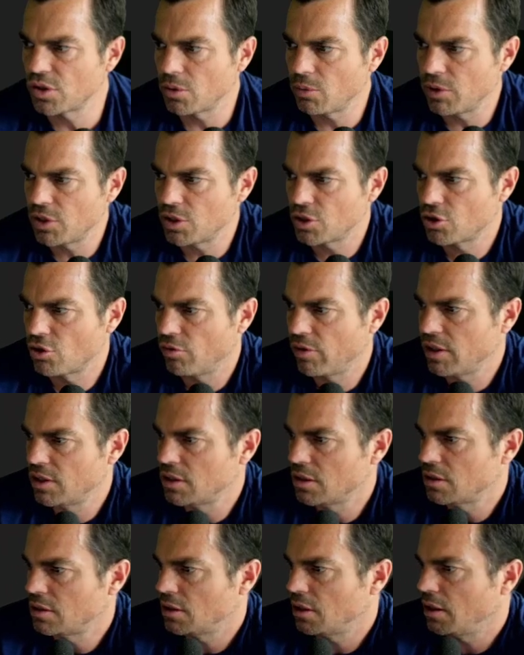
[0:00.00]
we just
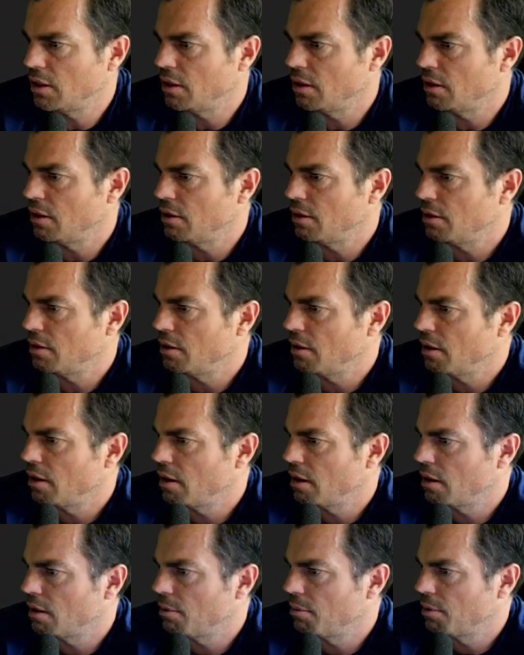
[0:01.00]
created in
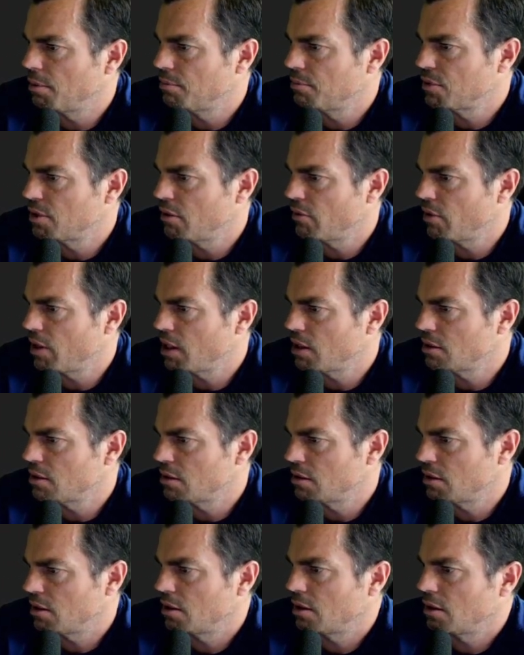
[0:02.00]
GitHub. So
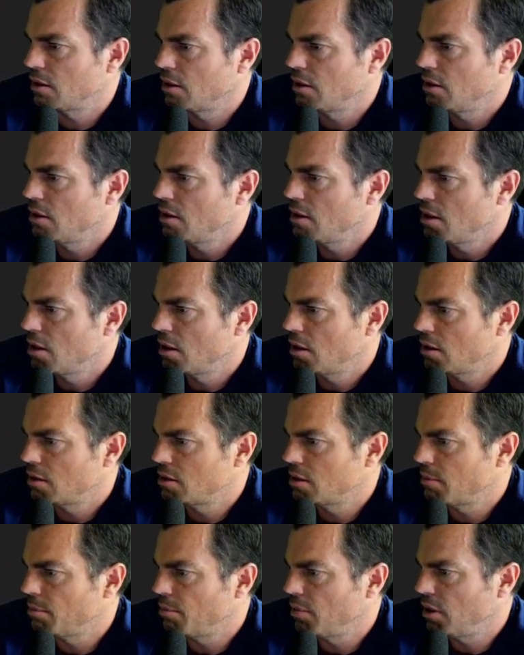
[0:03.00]
there's
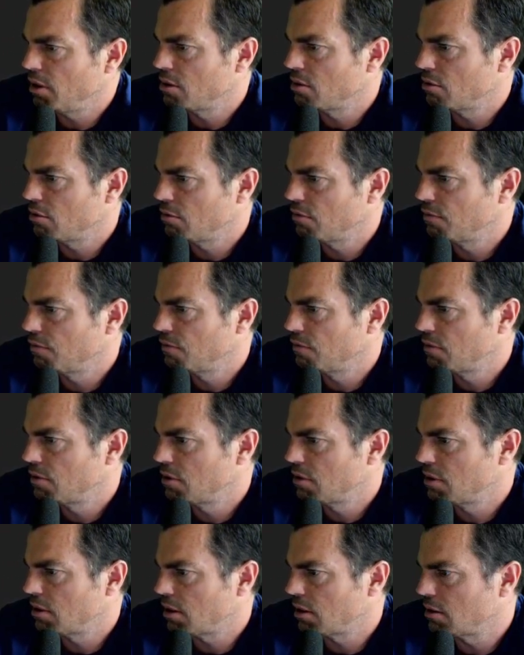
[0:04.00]
AssemblySoft
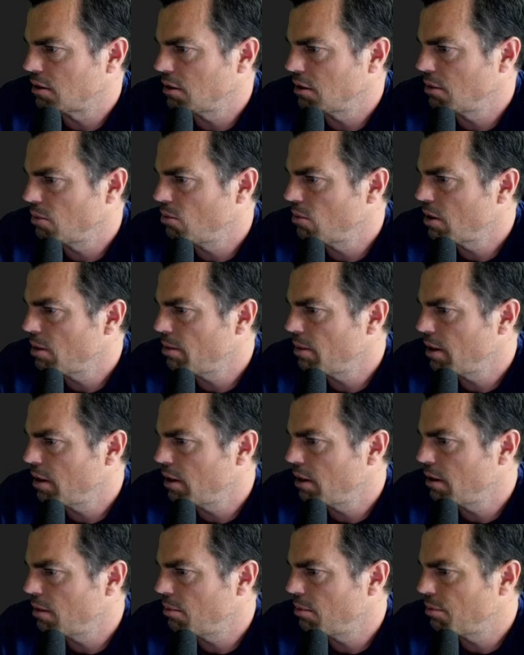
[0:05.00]
Static Web
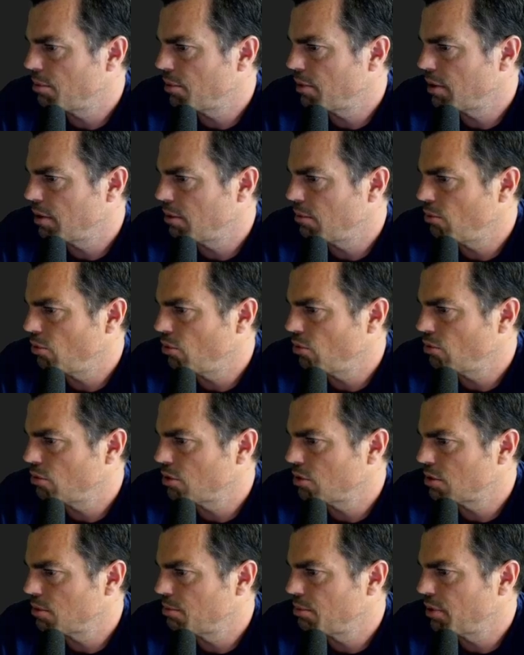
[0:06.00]
App, and we'll
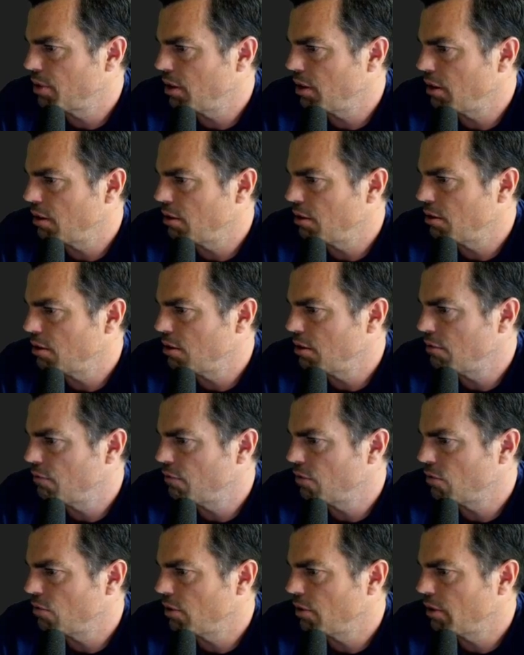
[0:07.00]
just put it in the
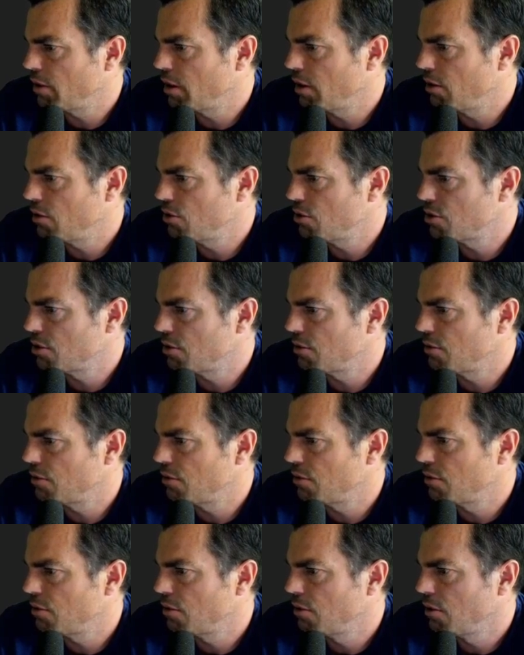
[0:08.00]
default
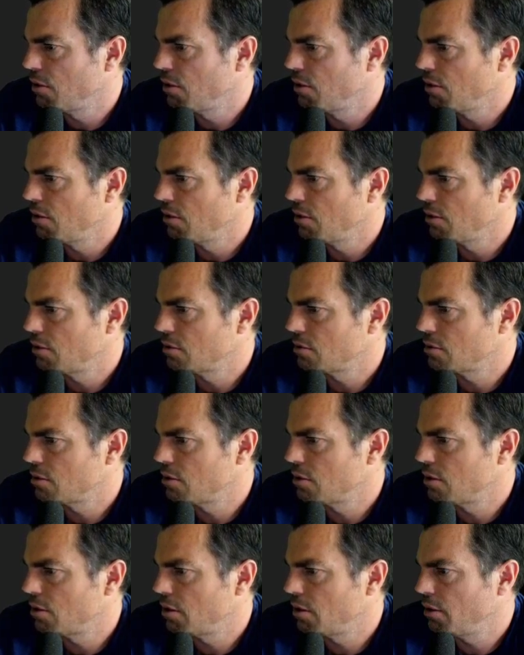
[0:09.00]
location. Let's
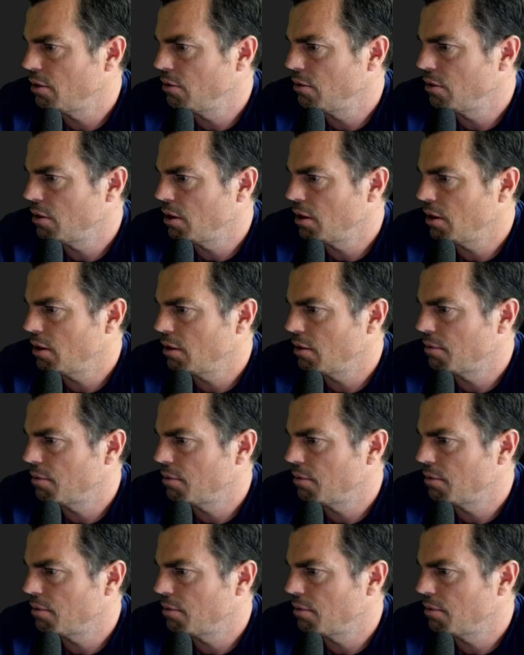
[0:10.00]
clone that.